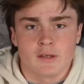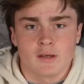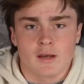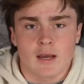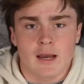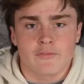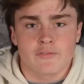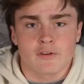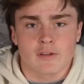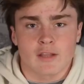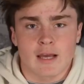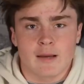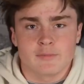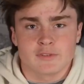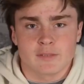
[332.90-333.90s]
after
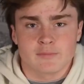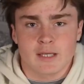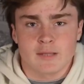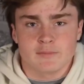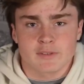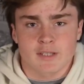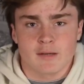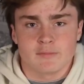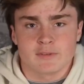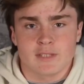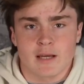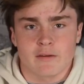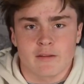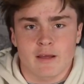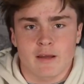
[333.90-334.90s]
lab, sometimes it comes
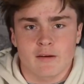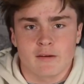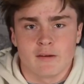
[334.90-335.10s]
down to that.